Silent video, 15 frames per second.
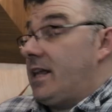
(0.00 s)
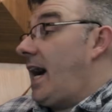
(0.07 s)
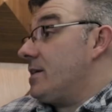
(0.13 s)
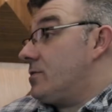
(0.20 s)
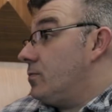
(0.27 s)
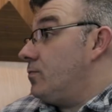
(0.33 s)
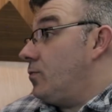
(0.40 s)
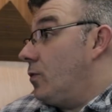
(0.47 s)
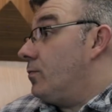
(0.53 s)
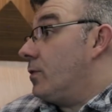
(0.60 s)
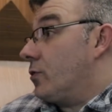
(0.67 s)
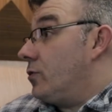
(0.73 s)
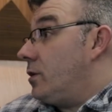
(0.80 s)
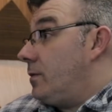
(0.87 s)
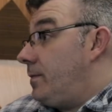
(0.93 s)
that's
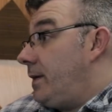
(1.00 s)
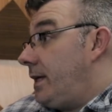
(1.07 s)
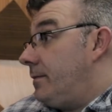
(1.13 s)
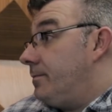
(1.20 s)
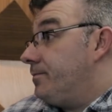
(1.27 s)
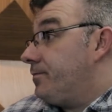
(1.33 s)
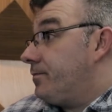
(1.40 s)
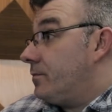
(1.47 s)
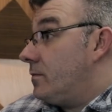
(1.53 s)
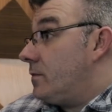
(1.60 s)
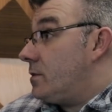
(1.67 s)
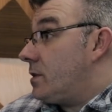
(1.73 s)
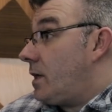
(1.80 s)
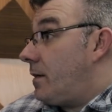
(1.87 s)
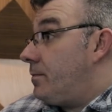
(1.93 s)
what we're going to be
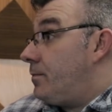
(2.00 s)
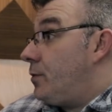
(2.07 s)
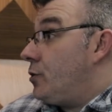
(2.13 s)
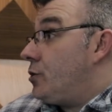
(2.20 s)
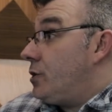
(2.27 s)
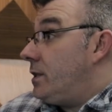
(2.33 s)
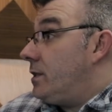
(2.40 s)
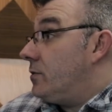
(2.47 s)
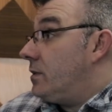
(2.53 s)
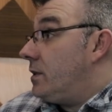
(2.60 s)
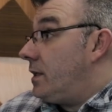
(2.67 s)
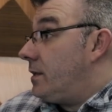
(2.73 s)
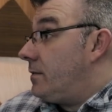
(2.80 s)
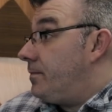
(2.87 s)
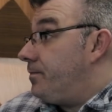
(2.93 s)
sort of pushing
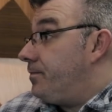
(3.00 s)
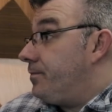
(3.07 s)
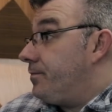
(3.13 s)
in the,